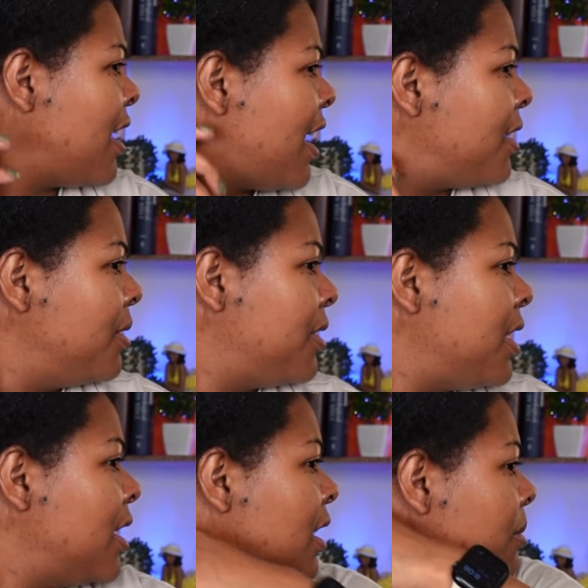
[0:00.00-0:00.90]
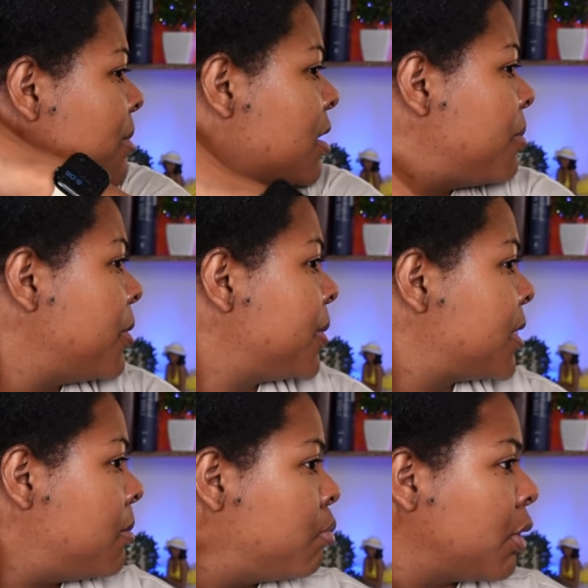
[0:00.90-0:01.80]
I don't think I'm supposed
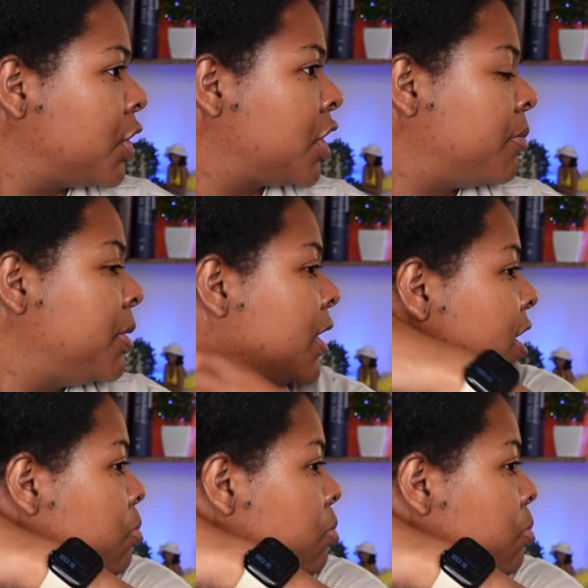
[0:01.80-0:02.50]
to brush it because